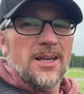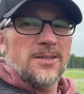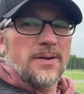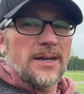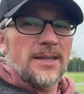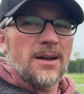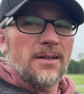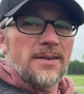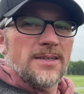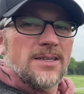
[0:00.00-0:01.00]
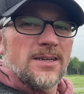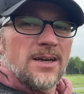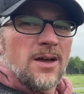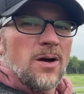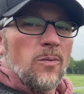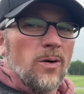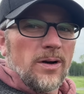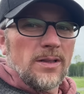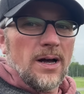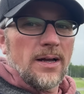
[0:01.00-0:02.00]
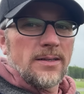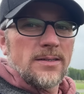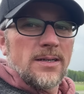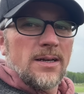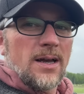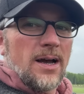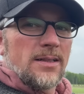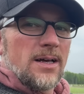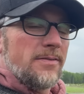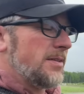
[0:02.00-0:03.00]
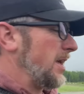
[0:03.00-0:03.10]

So when I did all these water lines, I left